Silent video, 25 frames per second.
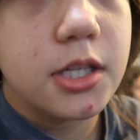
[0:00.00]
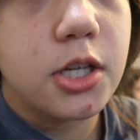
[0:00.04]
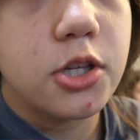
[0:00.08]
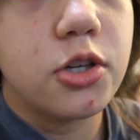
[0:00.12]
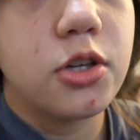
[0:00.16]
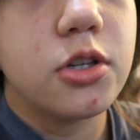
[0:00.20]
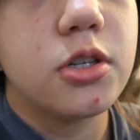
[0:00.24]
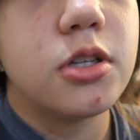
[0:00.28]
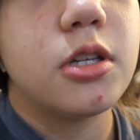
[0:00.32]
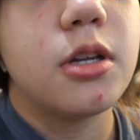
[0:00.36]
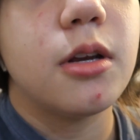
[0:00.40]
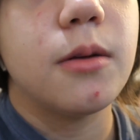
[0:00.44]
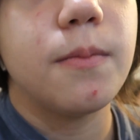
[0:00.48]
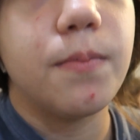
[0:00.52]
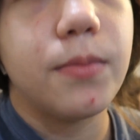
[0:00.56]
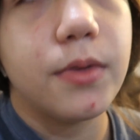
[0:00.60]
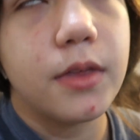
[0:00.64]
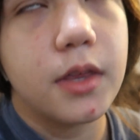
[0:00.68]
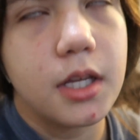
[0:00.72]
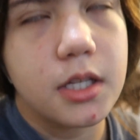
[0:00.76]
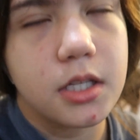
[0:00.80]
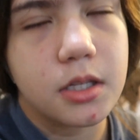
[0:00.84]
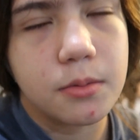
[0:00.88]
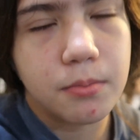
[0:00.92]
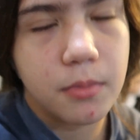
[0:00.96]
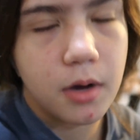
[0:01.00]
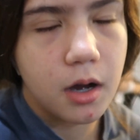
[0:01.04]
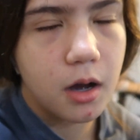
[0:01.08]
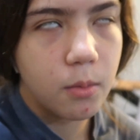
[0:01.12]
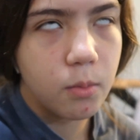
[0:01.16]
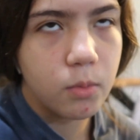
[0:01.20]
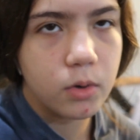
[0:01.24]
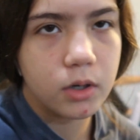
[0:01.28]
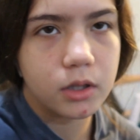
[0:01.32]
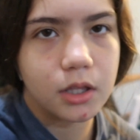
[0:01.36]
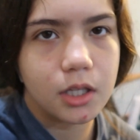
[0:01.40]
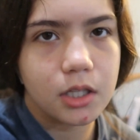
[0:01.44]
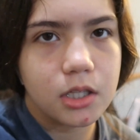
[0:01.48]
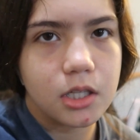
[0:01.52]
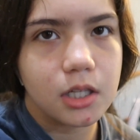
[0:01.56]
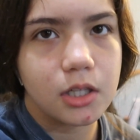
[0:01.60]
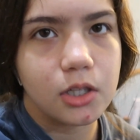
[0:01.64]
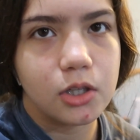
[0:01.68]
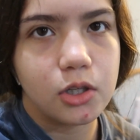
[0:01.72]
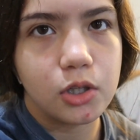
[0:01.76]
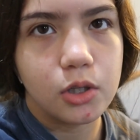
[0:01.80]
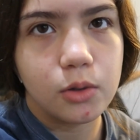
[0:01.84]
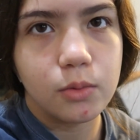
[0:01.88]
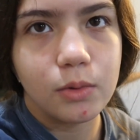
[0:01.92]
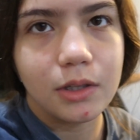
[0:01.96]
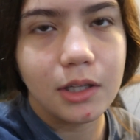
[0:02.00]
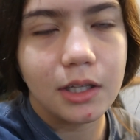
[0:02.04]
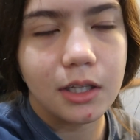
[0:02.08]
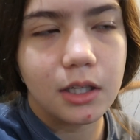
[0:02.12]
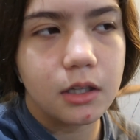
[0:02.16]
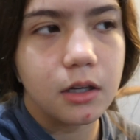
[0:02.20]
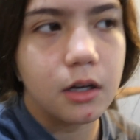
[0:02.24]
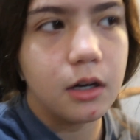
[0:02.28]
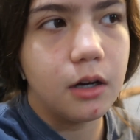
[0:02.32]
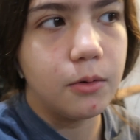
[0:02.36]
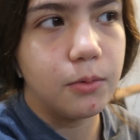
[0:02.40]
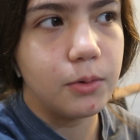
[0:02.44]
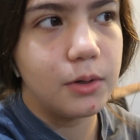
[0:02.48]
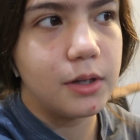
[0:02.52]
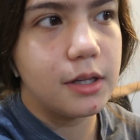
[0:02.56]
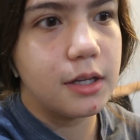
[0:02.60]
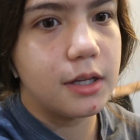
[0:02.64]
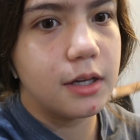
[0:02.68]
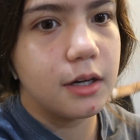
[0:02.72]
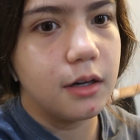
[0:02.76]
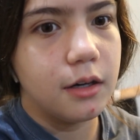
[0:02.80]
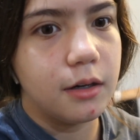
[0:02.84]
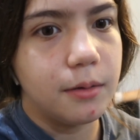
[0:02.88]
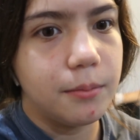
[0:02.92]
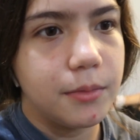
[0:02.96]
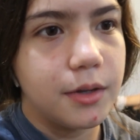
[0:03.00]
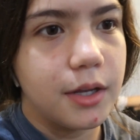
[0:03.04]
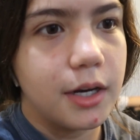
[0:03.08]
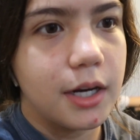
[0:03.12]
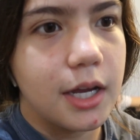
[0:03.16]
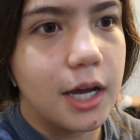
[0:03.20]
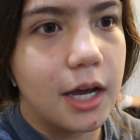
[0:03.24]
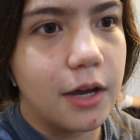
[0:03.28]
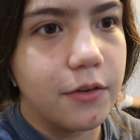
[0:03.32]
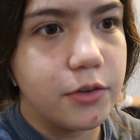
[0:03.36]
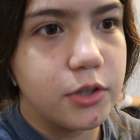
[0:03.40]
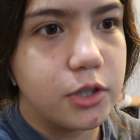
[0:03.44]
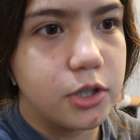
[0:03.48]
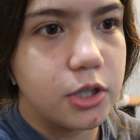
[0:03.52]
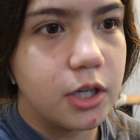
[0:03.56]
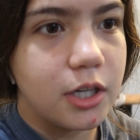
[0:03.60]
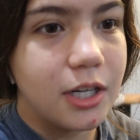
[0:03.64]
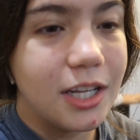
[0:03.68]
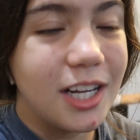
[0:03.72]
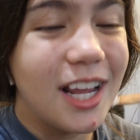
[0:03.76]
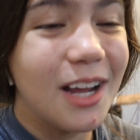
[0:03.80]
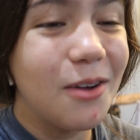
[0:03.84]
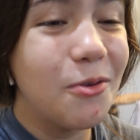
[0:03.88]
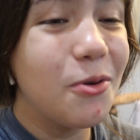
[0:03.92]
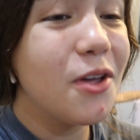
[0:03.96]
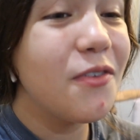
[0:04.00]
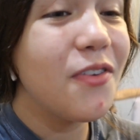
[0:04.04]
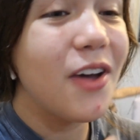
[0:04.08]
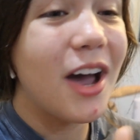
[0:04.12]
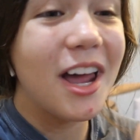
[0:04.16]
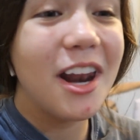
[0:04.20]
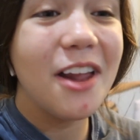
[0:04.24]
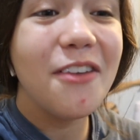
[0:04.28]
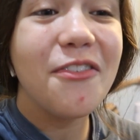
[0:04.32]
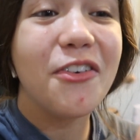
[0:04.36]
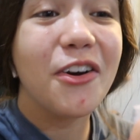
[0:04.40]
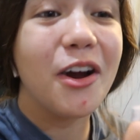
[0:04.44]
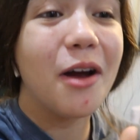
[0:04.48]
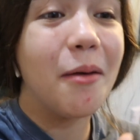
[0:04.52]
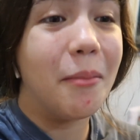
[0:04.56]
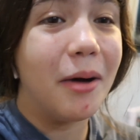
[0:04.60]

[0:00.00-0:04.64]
It's just this homework that's like due in like a week that I haven't done. And we've had it for